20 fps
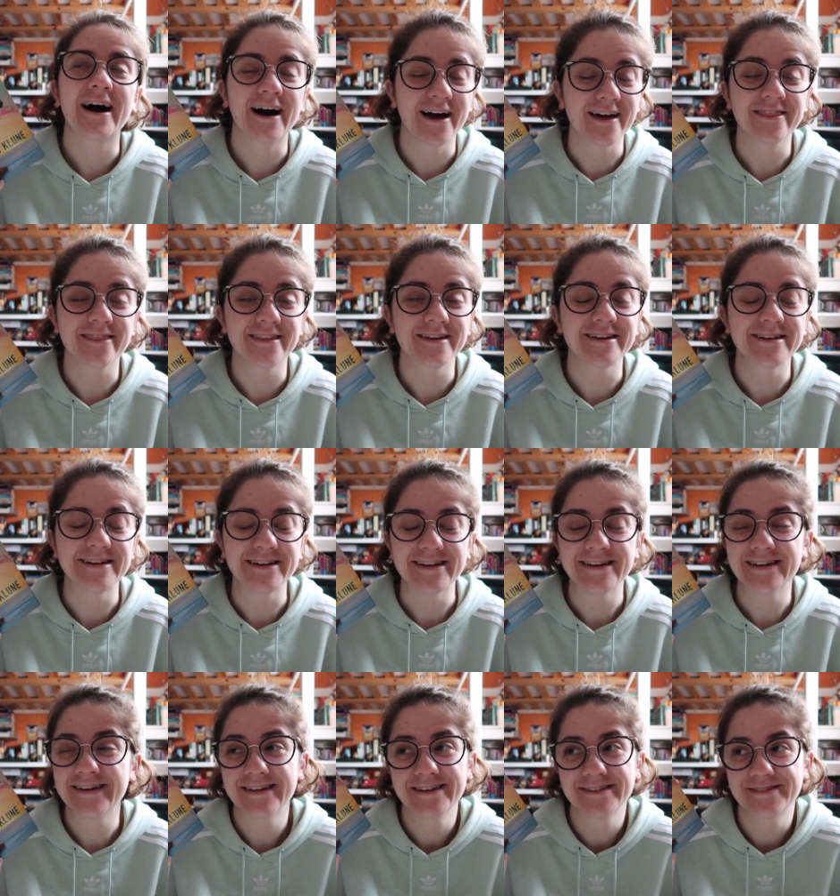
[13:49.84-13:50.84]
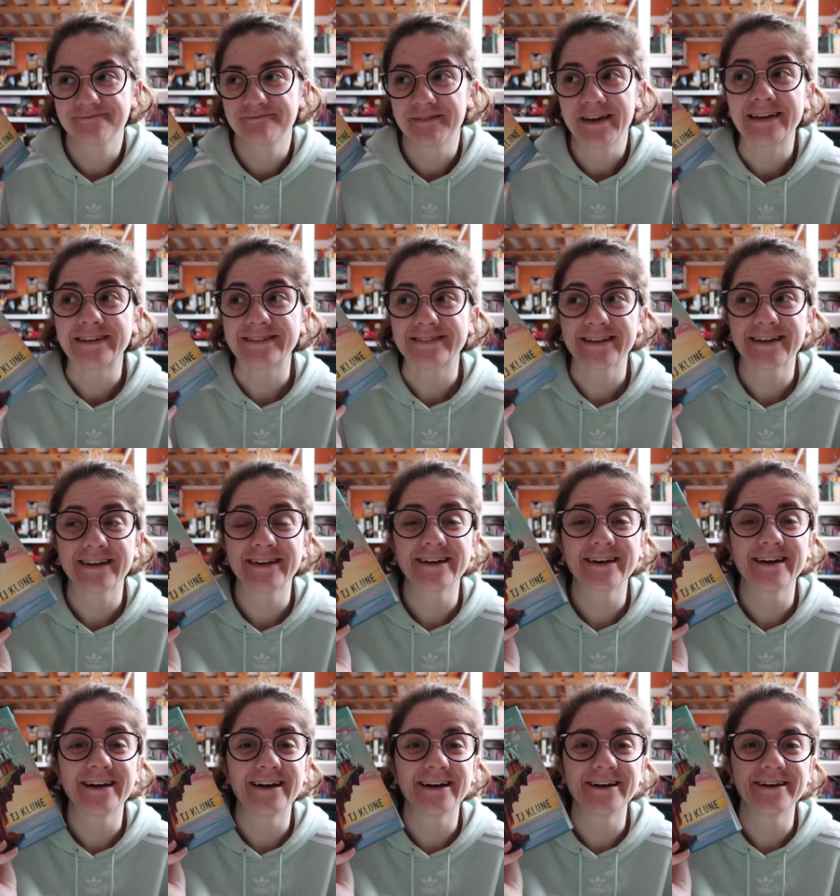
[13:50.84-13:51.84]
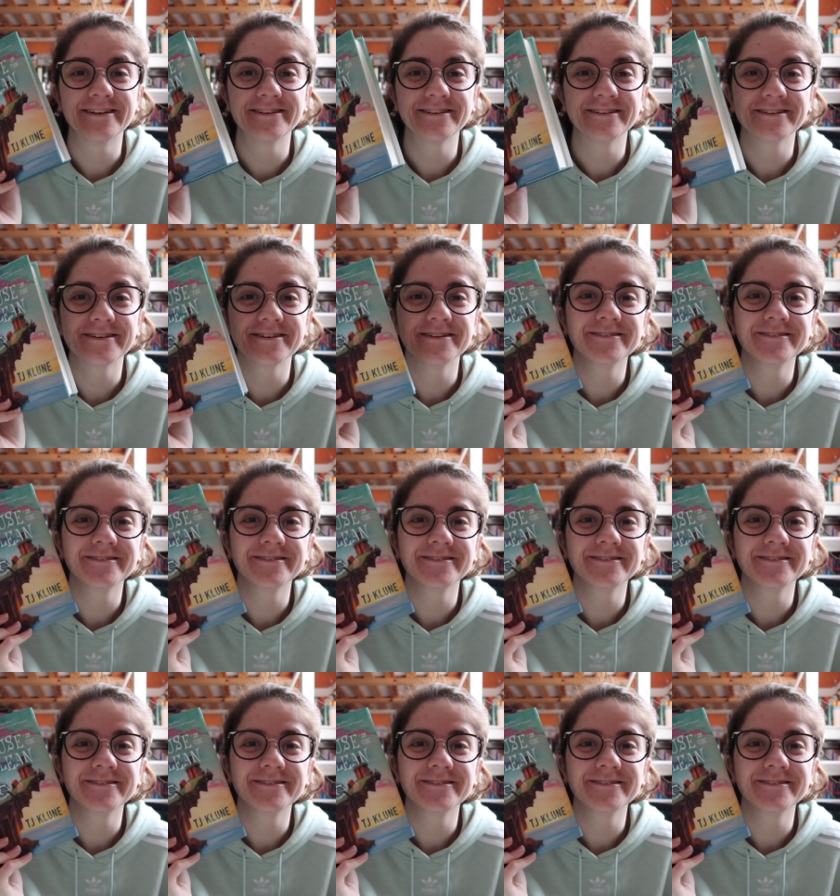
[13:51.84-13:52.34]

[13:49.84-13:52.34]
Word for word: I think he's amazing and